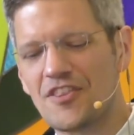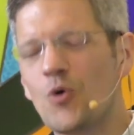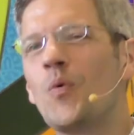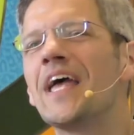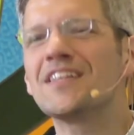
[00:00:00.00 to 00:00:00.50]
the
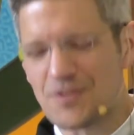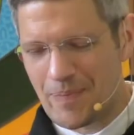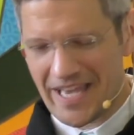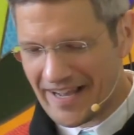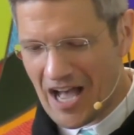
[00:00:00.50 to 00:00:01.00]
winds
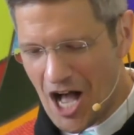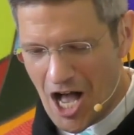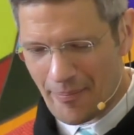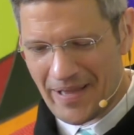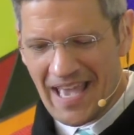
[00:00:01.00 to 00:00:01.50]
pick
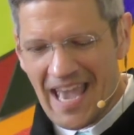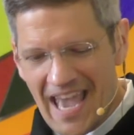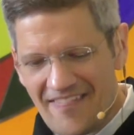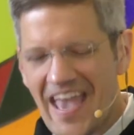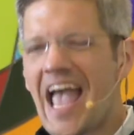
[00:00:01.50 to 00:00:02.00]
up
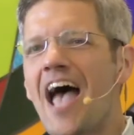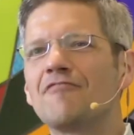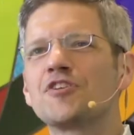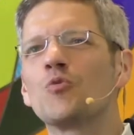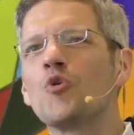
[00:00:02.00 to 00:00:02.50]
and they
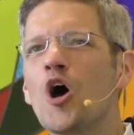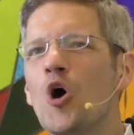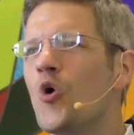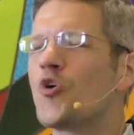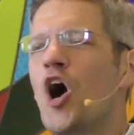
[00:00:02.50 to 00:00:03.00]
have to row